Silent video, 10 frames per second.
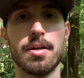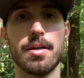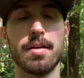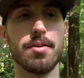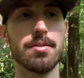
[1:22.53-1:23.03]

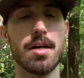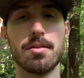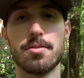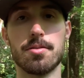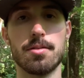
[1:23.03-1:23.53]
If there's not
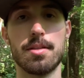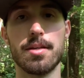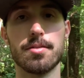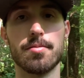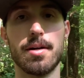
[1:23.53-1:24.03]
those three
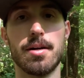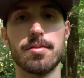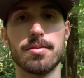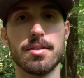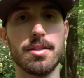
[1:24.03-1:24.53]
things
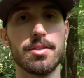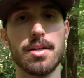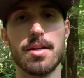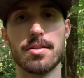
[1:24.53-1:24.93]
around, there's a good chance